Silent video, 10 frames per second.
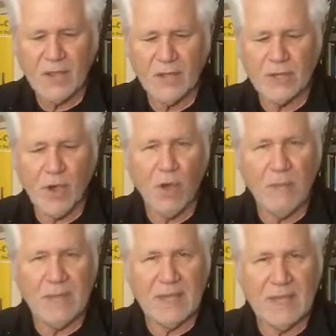The
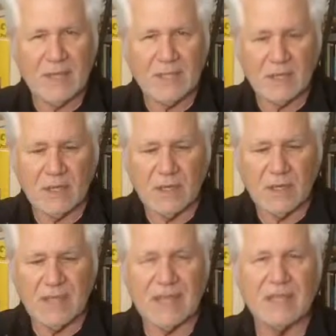dome is
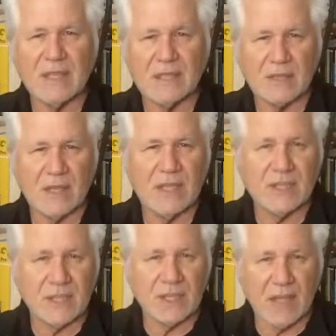it's
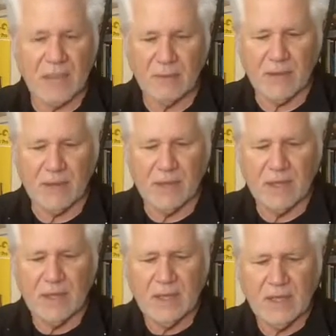incident light reading.
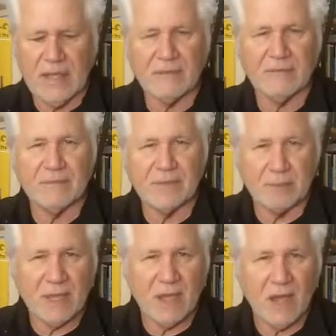
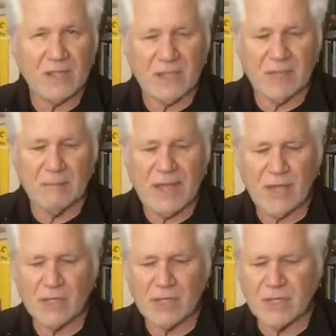It's because it
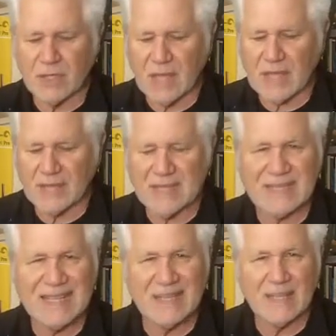measures the light
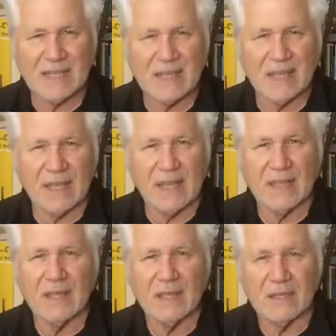that's incidentally
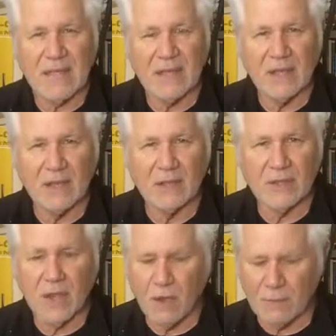landing on
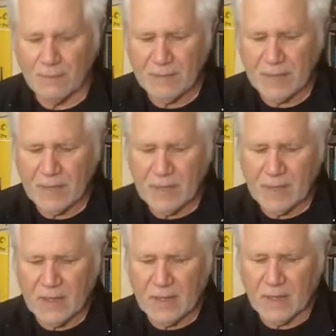the dome.
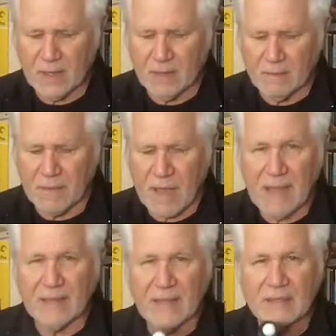
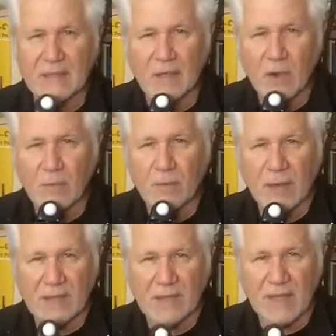I like the dome
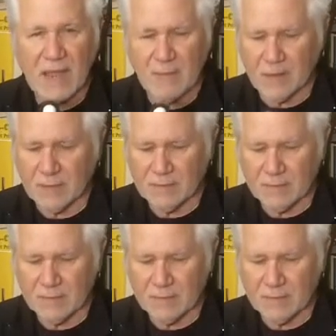right to camera.